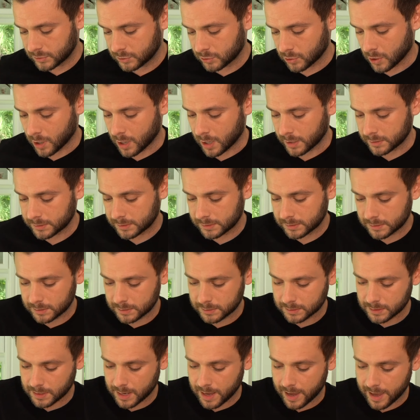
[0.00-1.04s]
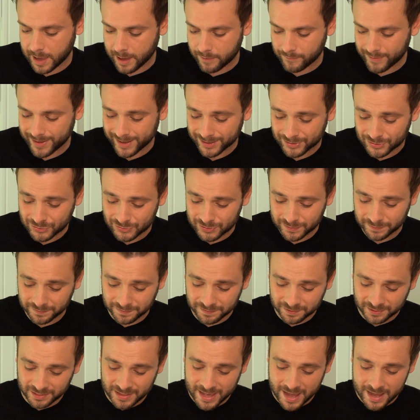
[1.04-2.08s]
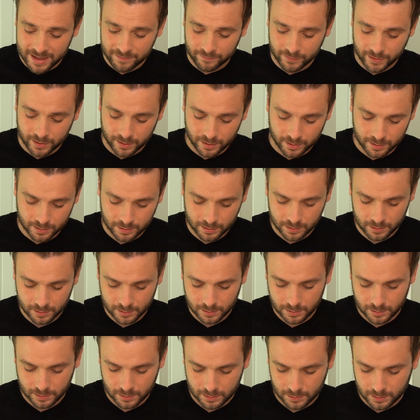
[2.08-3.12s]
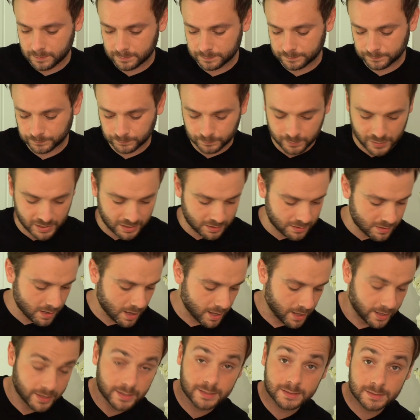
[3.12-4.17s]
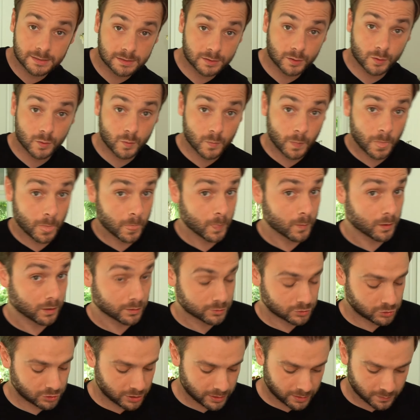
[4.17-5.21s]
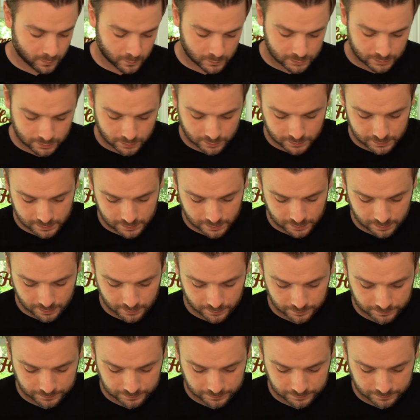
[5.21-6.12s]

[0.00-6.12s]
sauce is gonna have extra flavor because our chicken was cooked in here.